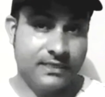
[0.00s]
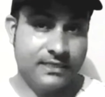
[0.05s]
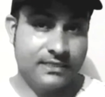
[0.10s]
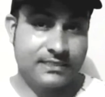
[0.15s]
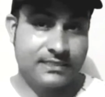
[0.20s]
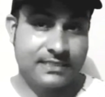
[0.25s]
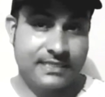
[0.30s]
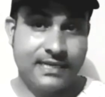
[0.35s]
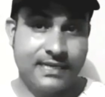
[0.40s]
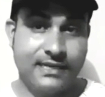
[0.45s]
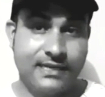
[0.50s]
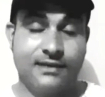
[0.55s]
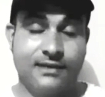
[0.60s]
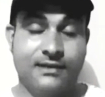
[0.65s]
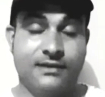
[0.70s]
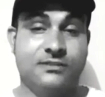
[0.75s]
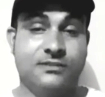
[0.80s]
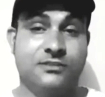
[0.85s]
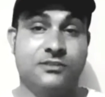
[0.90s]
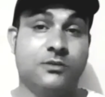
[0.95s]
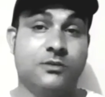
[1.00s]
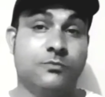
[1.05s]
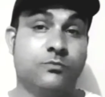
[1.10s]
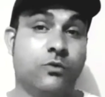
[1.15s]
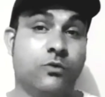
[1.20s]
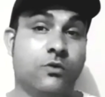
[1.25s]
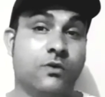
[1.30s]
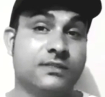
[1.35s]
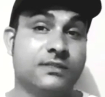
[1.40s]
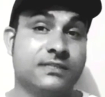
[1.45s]
these kids, the
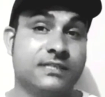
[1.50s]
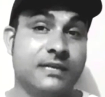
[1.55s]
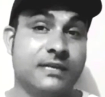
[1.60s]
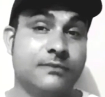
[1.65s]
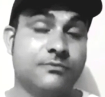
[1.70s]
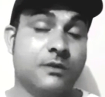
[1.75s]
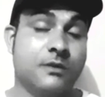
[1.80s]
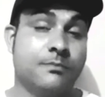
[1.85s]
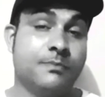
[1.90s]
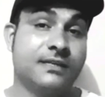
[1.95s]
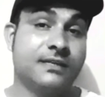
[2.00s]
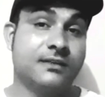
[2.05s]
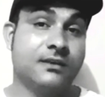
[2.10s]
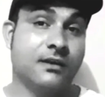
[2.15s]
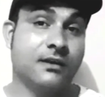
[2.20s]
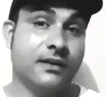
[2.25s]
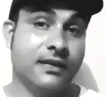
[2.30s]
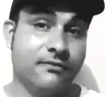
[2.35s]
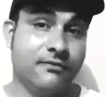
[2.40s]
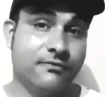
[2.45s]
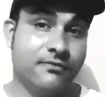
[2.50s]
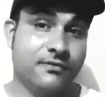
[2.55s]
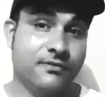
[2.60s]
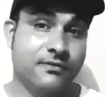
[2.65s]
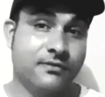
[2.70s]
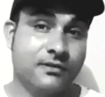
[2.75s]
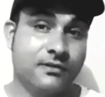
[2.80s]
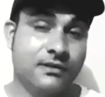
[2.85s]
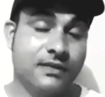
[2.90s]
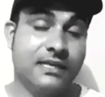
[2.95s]
boy seems a bit clever.
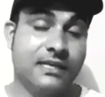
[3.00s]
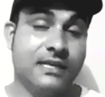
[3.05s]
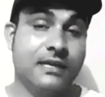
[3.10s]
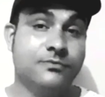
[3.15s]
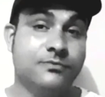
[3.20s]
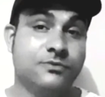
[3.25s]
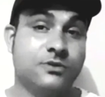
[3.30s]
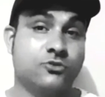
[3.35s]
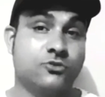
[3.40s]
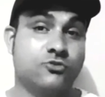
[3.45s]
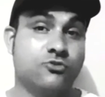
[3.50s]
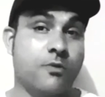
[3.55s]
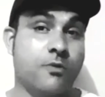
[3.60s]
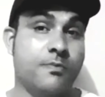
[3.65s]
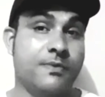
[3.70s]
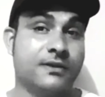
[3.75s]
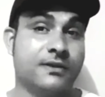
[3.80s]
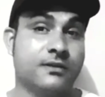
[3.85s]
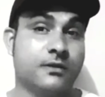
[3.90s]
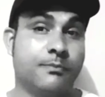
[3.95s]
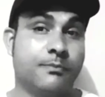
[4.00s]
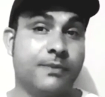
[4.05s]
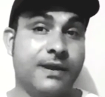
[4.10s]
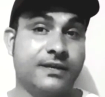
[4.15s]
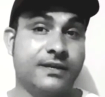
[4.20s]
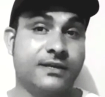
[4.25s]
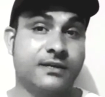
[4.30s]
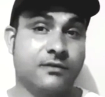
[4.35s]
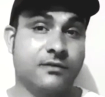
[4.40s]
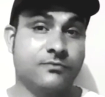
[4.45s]
He keeps on dropping the
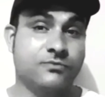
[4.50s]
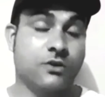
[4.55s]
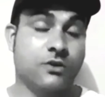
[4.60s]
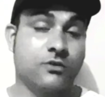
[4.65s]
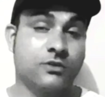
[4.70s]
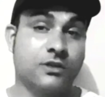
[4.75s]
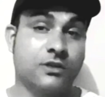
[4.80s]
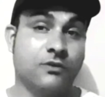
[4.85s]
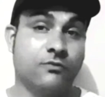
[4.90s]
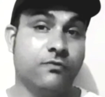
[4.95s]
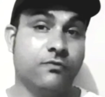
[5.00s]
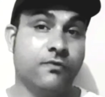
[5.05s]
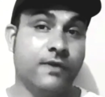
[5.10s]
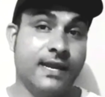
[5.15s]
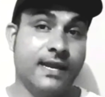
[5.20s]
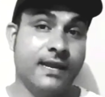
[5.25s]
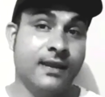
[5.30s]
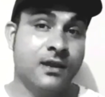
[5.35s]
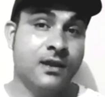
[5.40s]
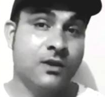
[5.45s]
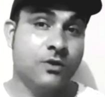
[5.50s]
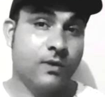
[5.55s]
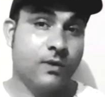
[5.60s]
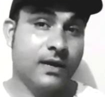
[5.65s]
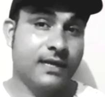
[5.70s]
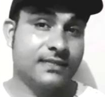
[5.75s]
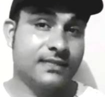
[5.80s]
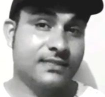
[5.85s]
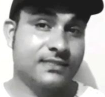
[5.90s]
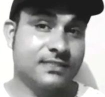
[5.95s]
breadcrumbs on the way
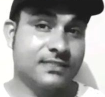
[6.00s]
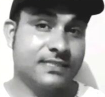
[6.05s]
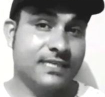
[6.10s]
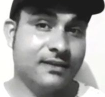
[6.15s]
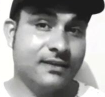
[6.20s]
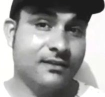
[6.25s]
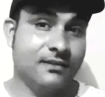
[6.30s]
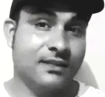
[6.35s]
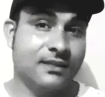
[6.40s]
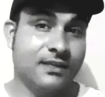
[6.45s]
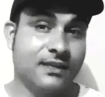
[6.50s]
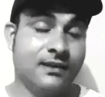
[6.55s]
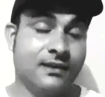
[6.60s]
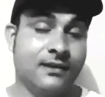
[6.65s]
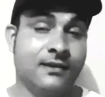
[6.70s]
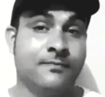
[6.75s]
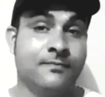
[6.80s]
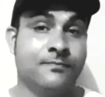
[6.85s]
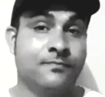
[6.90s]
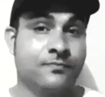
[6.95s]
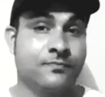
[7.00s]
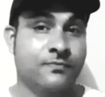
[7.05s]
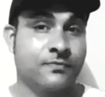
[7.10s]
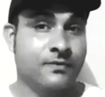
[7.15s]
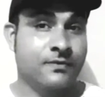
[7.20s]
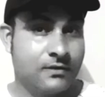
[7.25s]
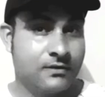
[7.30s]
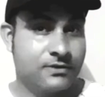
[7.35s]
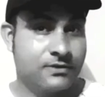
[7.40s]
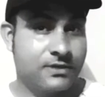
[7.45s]
quite stealthy
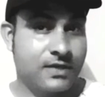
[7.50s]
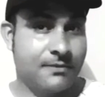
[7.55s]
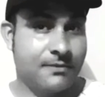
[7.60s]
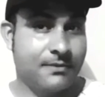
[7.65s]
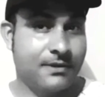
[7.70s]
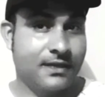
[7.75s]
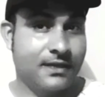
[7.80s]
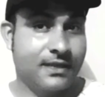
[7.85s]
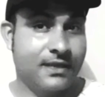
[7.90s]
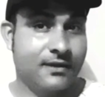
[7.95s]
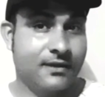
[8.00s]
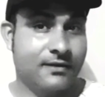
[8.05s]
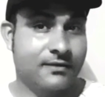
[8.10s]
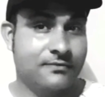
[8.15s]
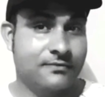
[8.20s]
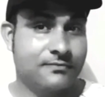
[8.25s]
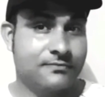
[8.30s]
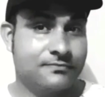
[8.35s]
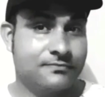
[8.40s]
time and again.